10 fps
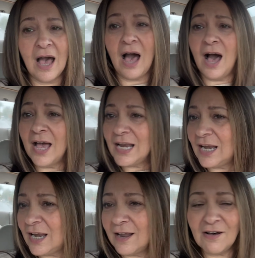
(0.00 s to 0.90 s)
I
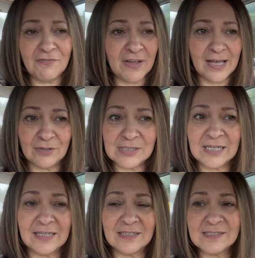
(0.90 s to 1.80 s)
love
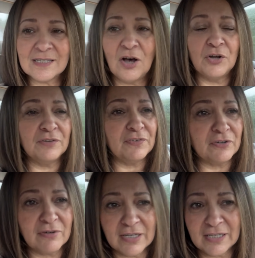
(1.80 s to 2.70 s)
outings on a
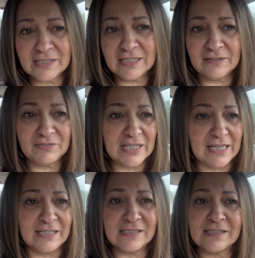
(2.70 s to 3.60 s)
variety of
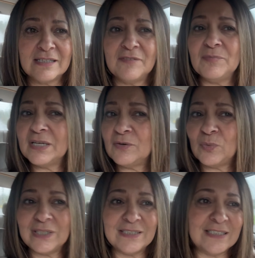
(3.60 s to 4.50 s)
days. Give me a
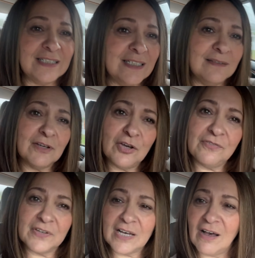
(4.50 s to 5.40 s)
windy,
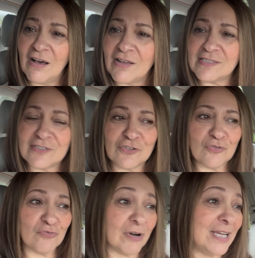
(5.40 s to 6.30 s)
overcast,
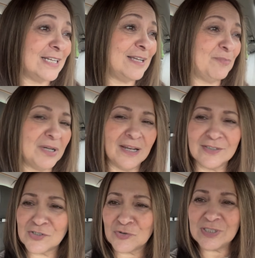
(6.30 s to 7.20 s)
rainy,
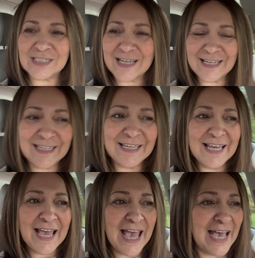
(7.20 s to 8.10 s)
blustery day
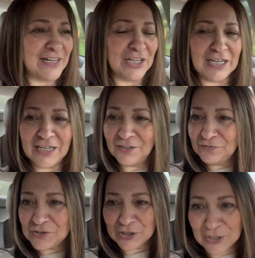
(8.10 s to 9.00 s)
and I
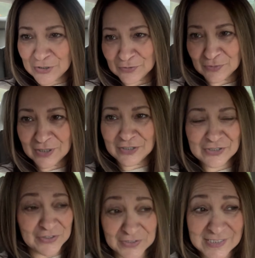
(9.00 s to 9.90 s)
love to go
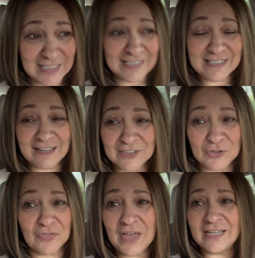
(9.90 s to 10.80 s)
to the seaside
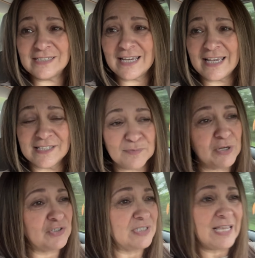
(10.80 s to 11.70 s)
on that day as
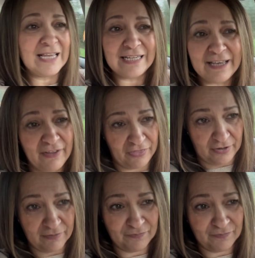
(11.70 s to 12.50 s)
much as any other.